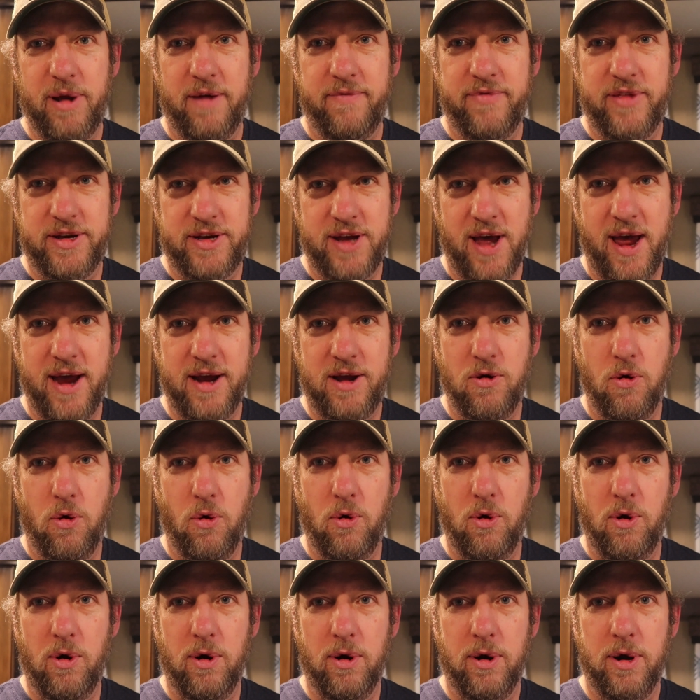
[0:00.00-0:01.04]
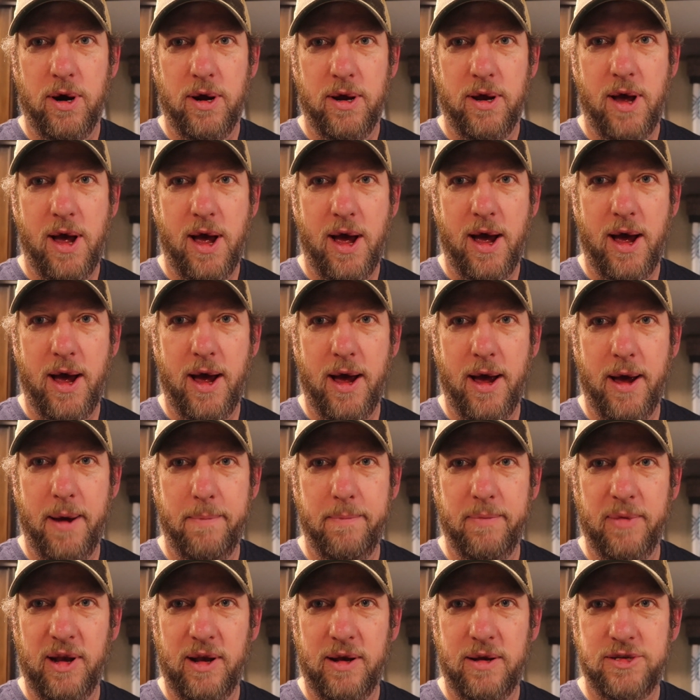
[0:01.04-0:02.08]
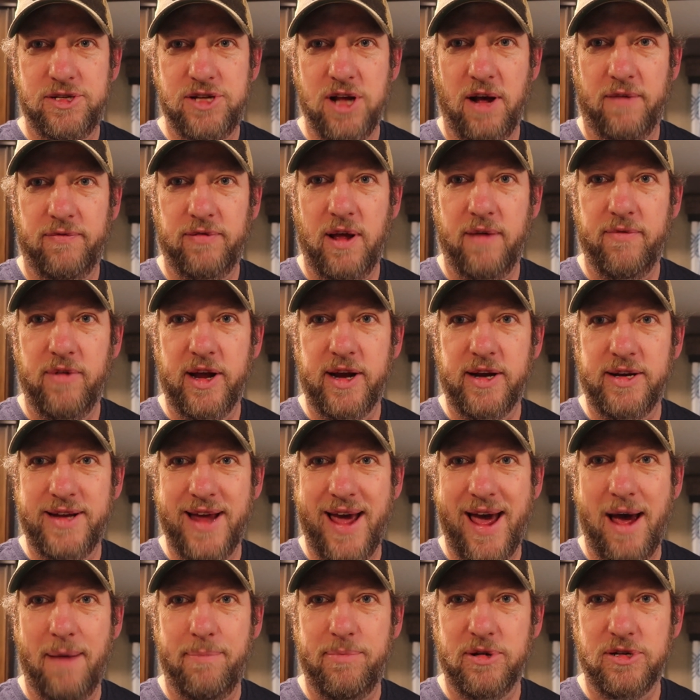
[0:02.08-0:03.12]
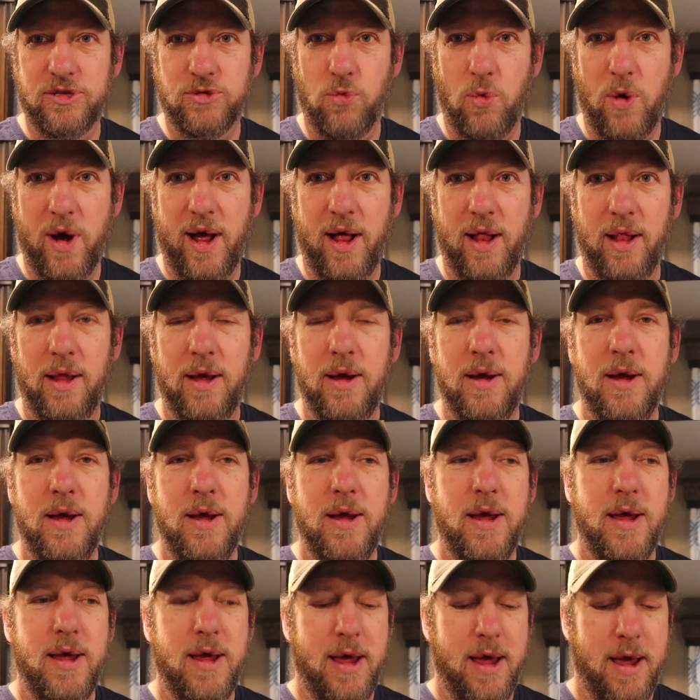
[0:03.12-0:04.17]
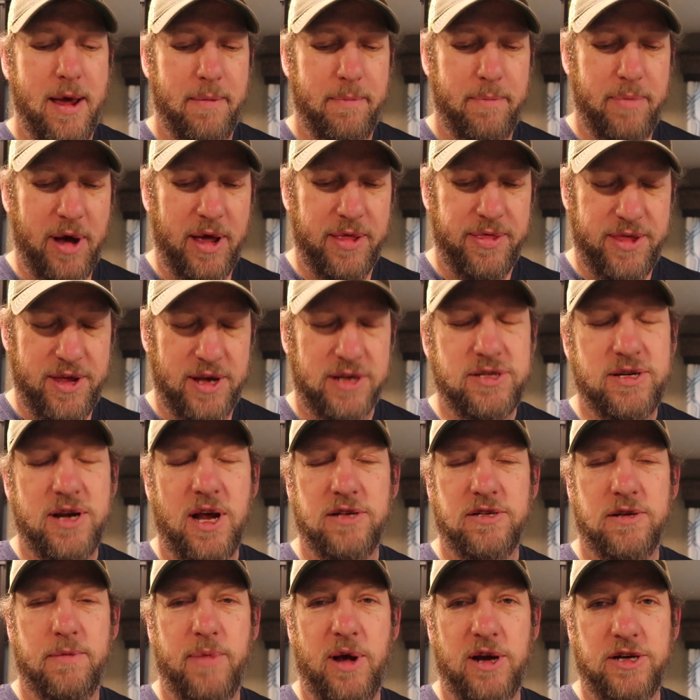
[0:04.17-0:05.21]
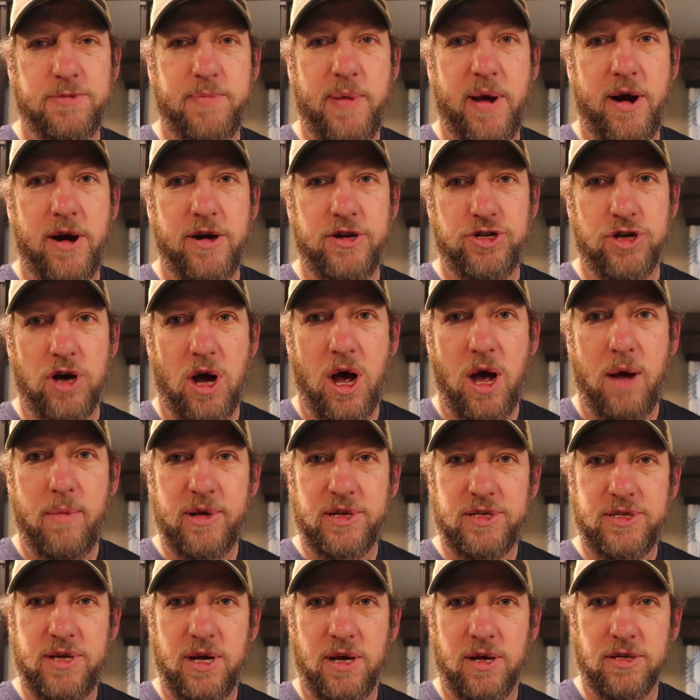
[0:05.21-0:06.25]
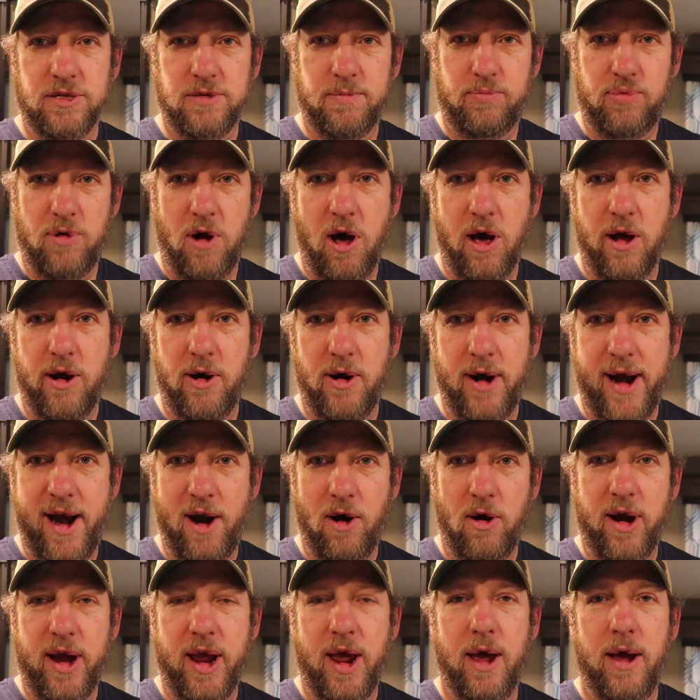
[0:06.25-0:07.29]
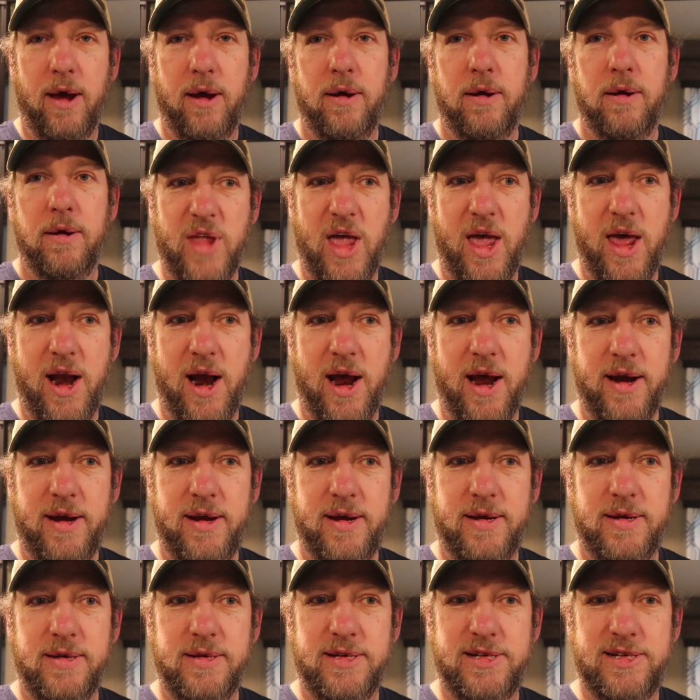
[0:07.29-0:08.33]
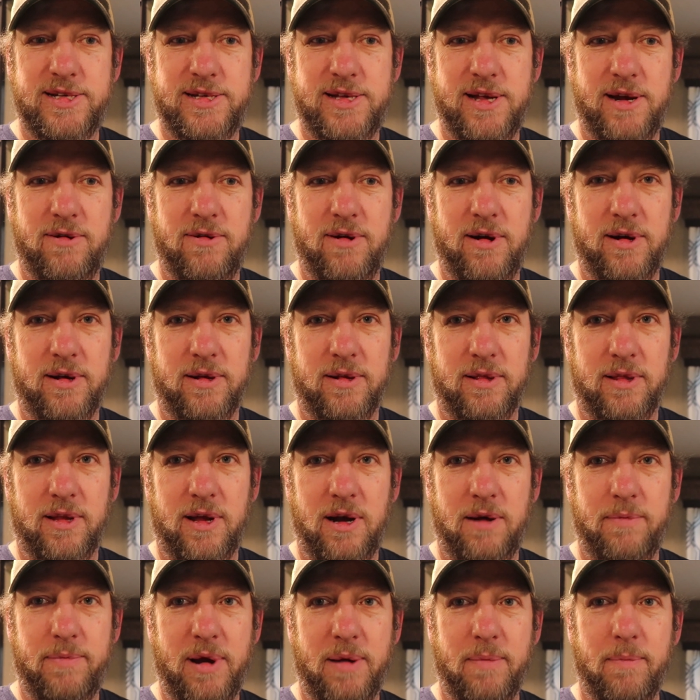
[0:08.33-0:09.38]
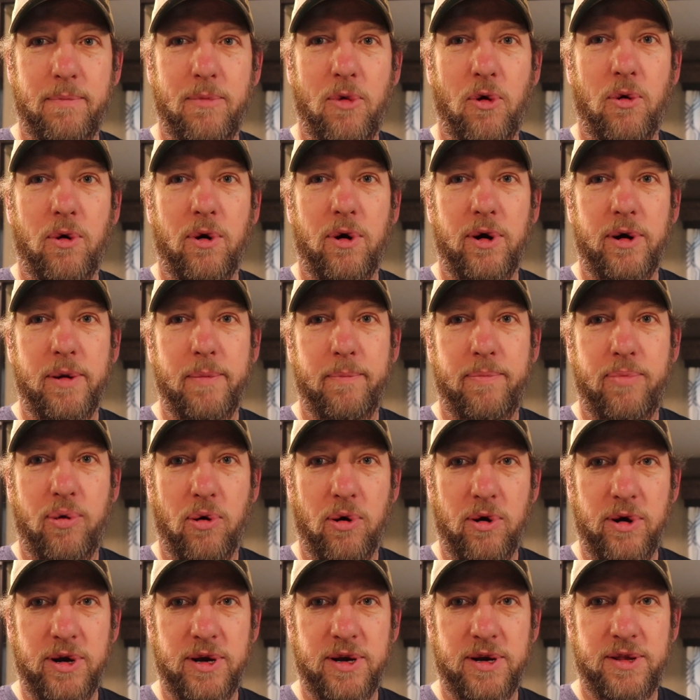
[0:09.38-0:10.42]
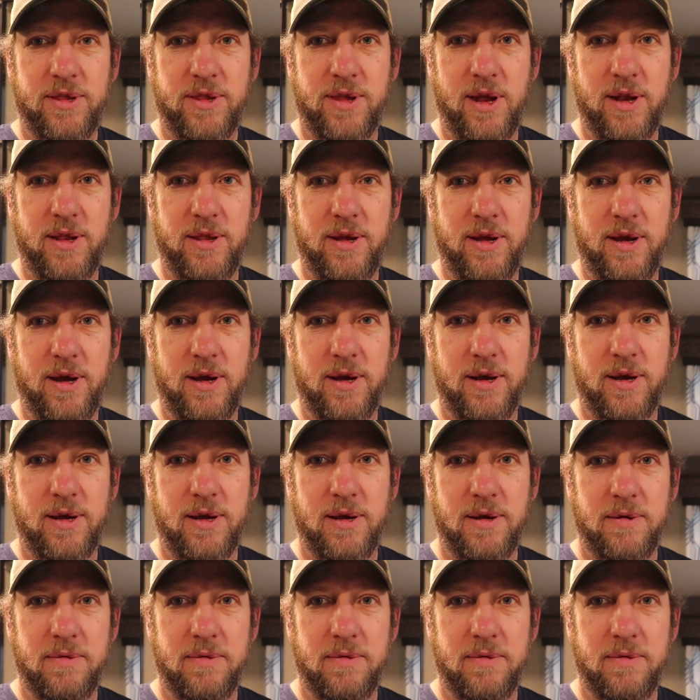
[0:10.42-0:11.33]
bit of the Dicor self-leveling DAP as well, but this does a much better job. It seals a broader area, and I consider it a little bit more important than the